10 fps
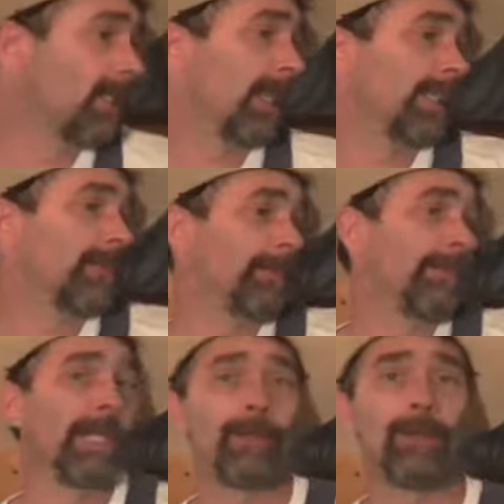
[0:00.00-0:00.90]

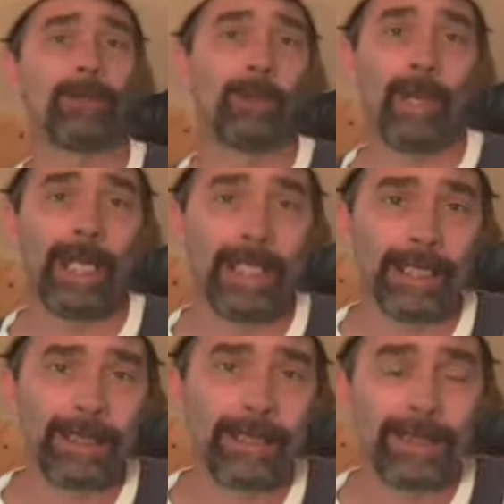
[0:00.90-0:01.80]
like my old
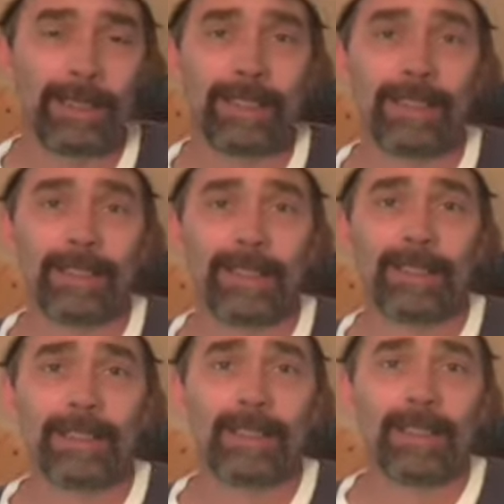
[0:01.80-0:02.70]
ways.
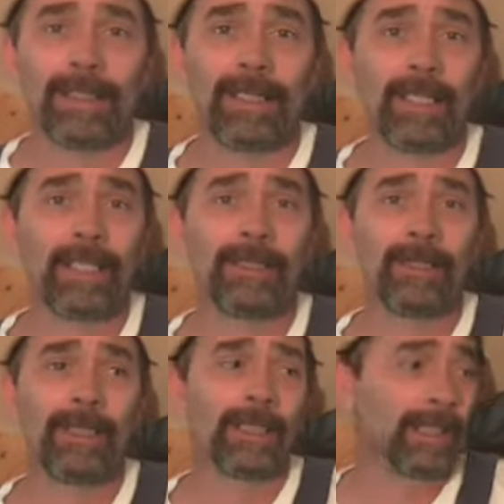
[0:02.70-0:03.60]
I like doing